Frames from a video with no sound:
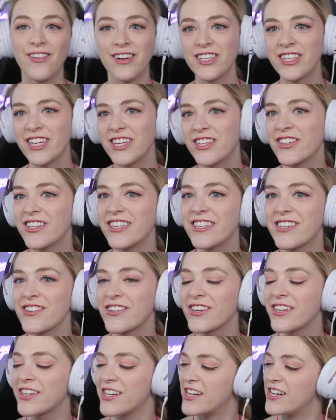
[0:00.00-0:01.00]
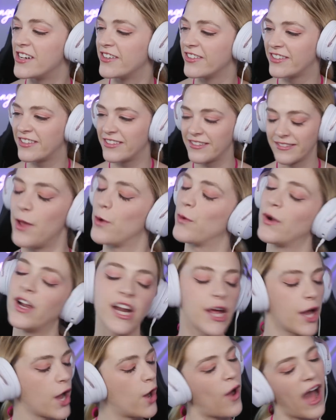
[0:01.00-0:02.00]
gonna change her into her clothes and then we're
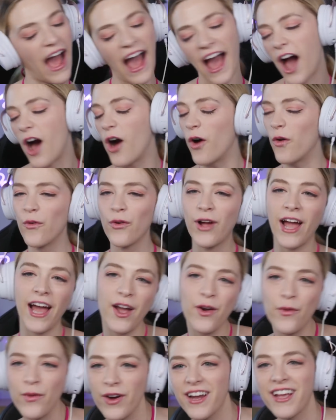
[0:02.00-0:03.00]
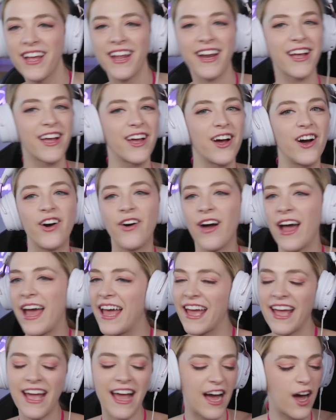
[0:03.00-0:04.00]
gonna go out, okay? We're gonna go
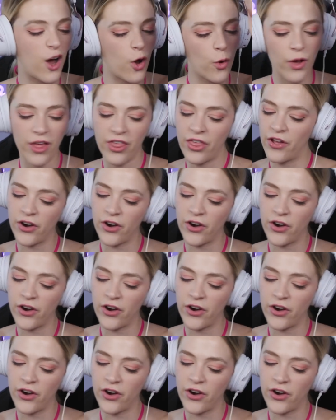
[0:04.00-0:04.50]
hang out with